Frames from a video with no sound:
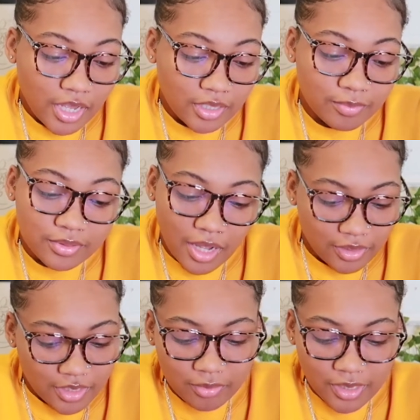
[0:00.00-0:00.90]
I
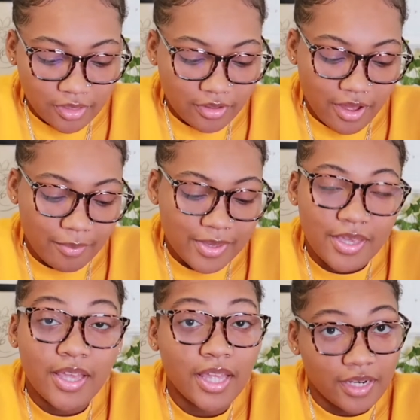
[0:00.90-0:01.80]
keep telling y'all, I be
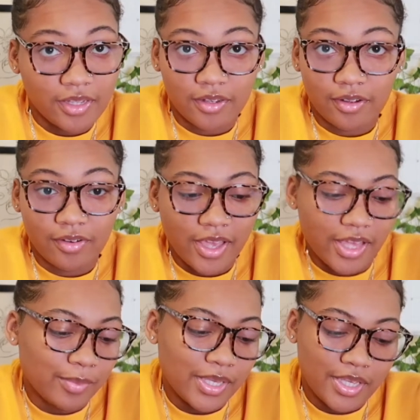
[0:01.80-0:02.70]
hitting
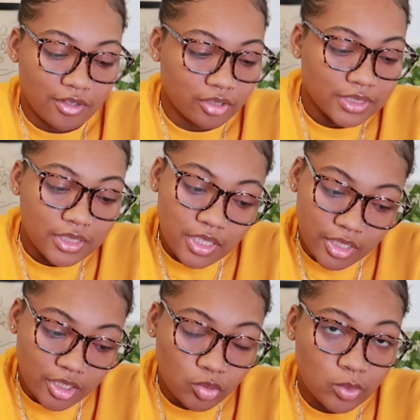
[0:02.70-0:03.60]
on
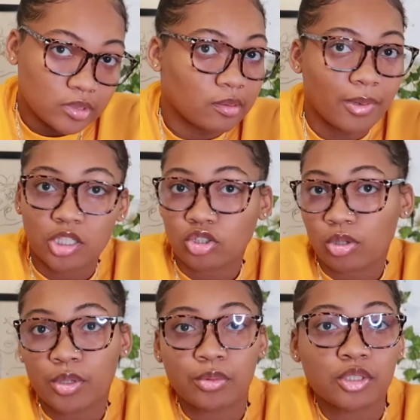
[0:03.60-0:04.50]
sneakers. Once somebody told
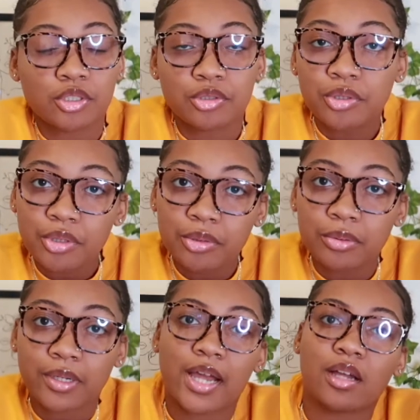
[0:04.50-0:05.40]
me what to do
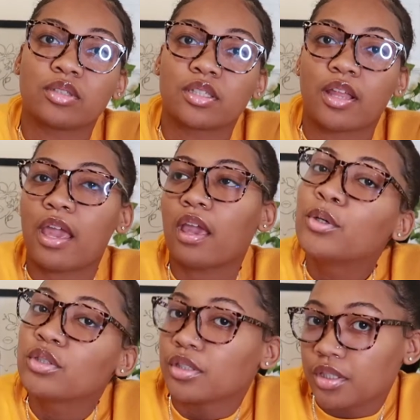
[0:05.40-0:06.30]
and how to like
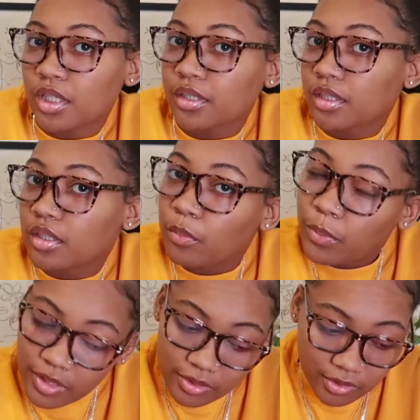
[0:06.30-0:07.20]
boost your chances of
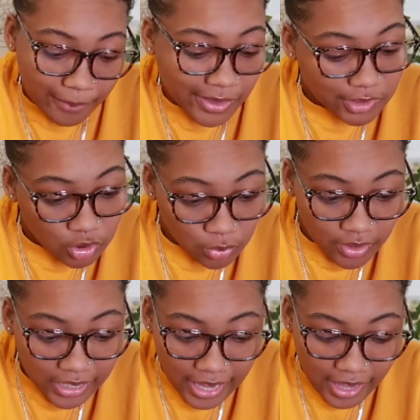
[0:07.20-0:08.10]
winning, I've been
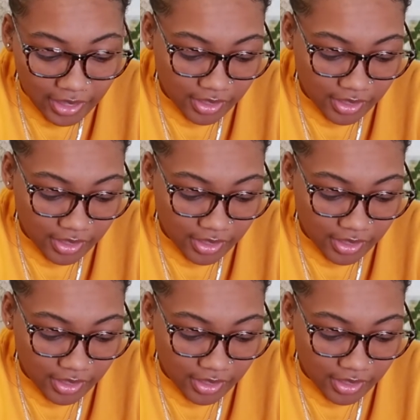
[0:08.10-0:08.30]
doing that.